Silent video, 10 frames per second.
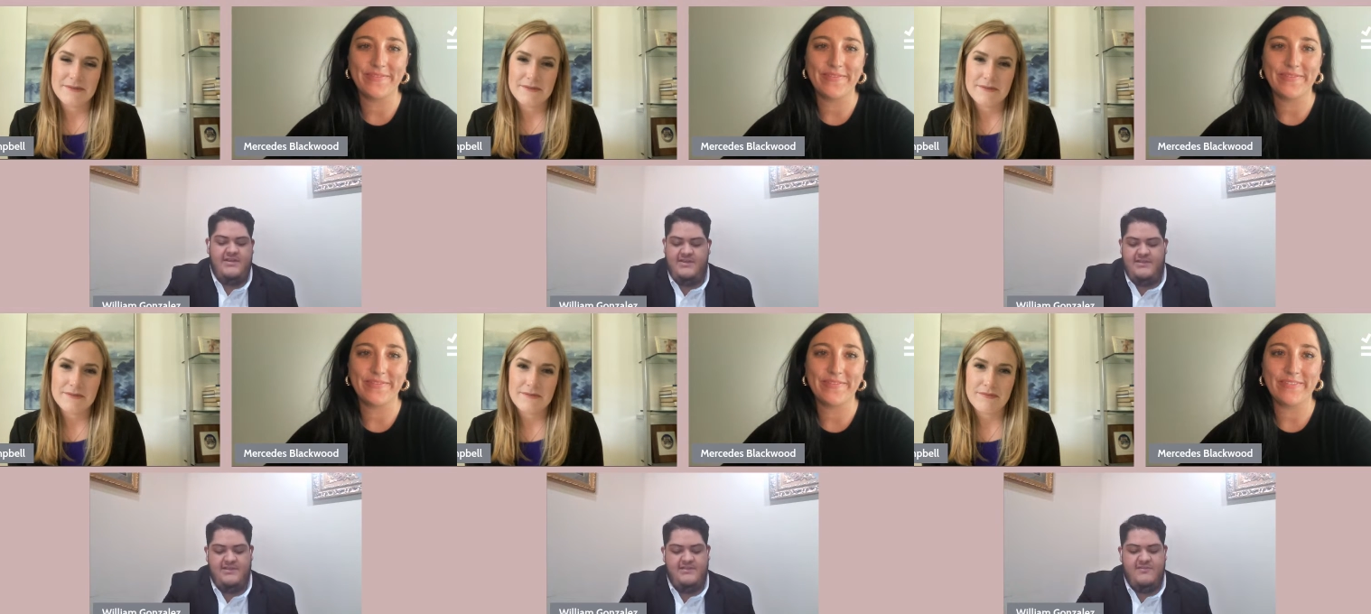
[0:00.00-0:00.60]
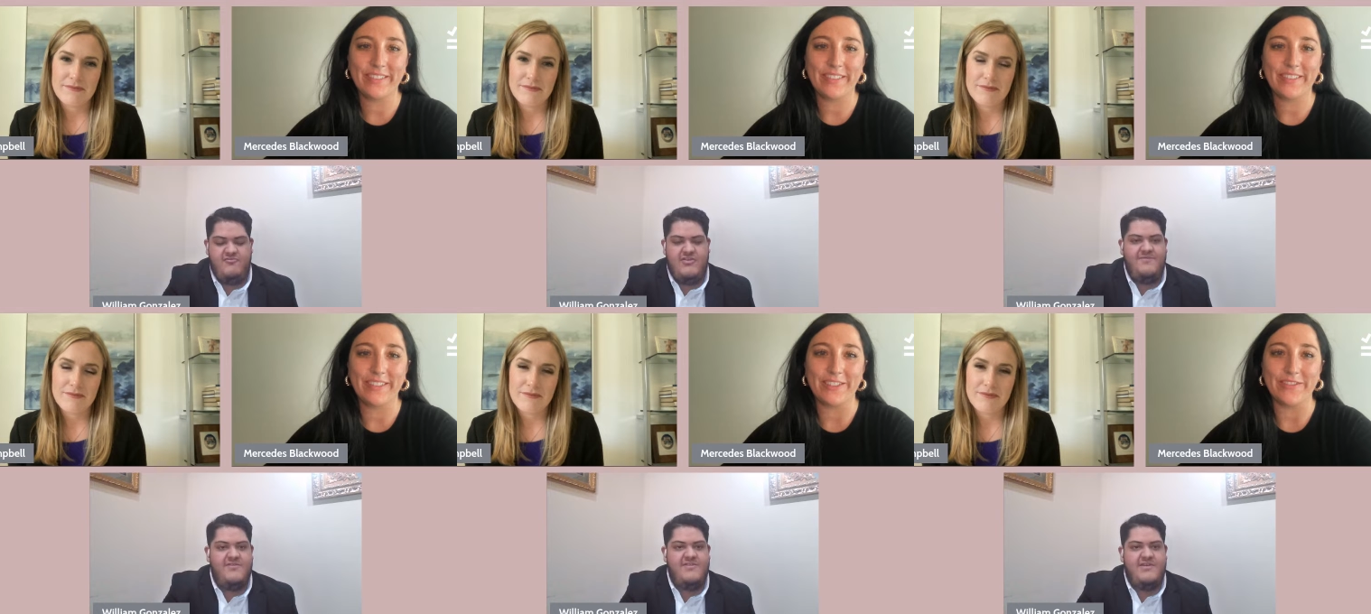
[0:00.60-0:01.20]
Speaker 1: uh, describe
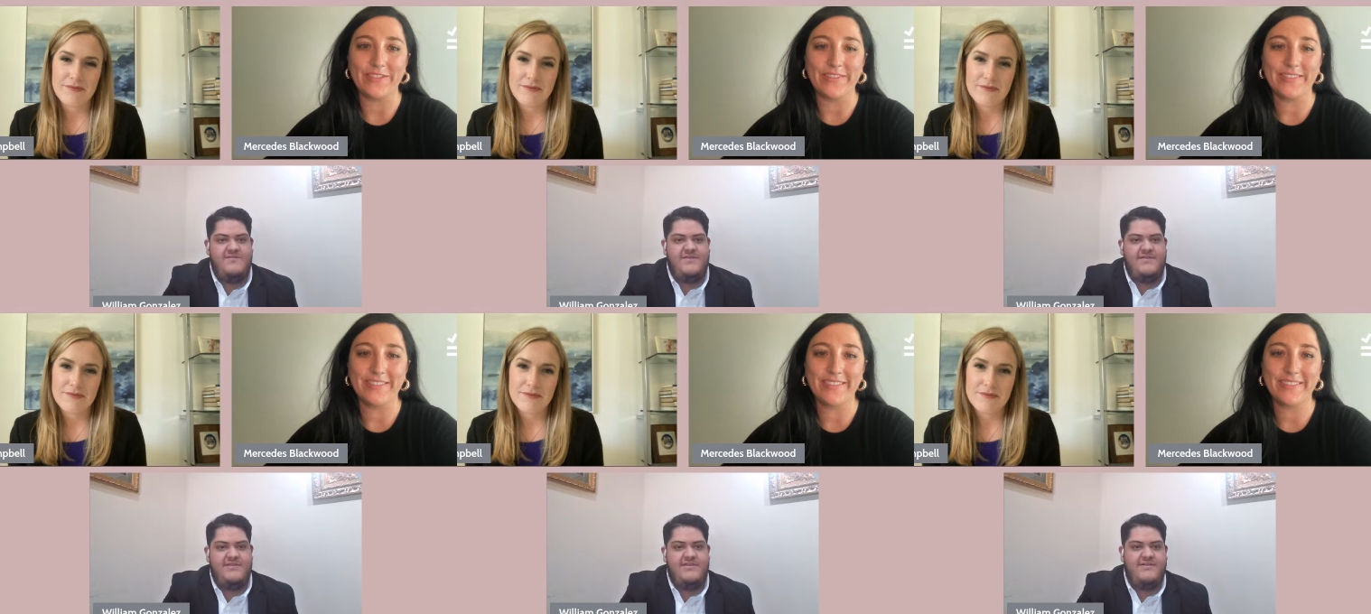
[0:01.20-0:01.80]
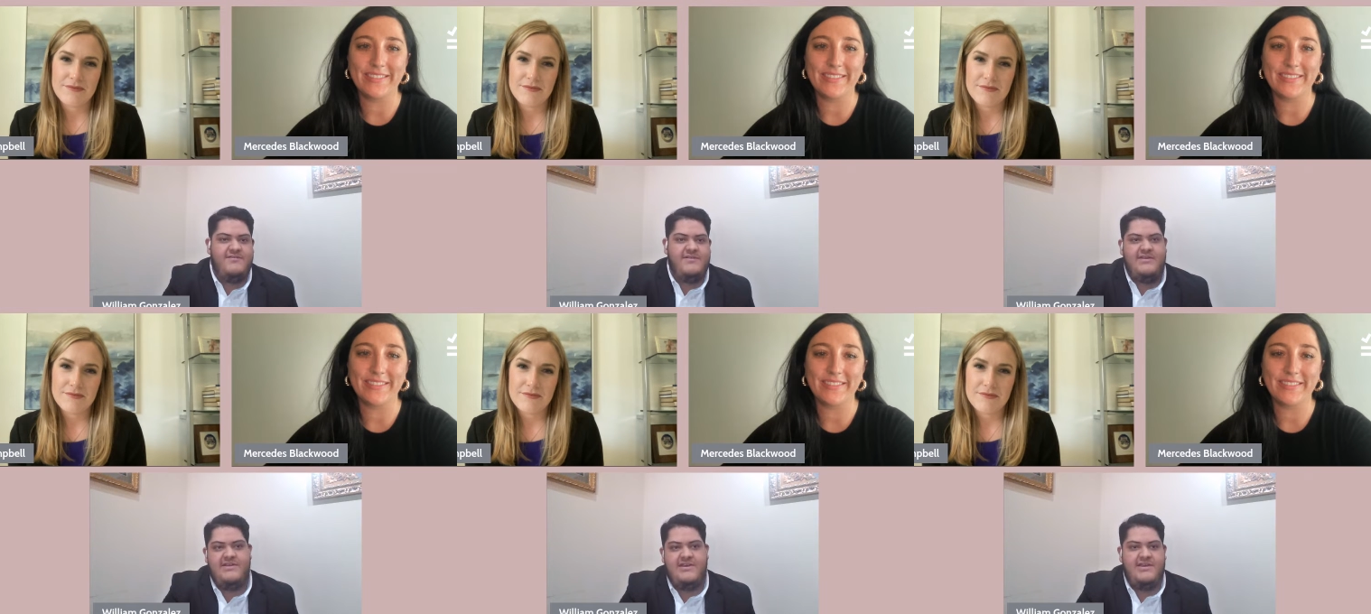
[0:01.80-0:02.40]
yourself and you know
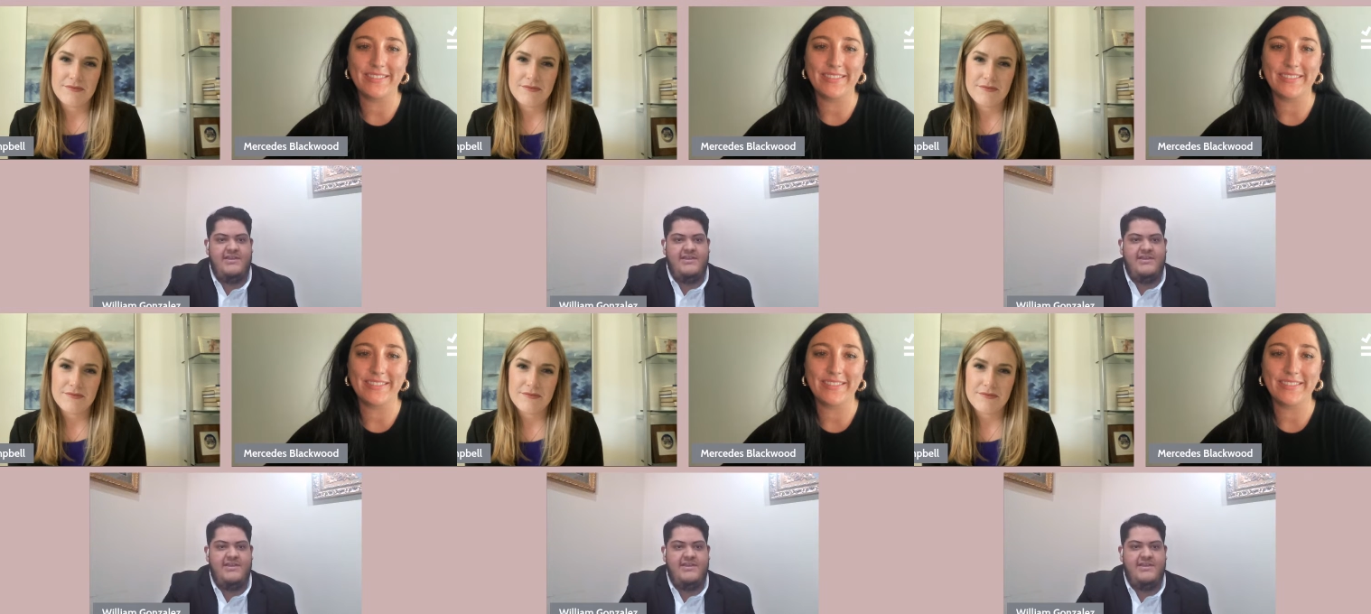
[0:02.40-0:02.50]
uh,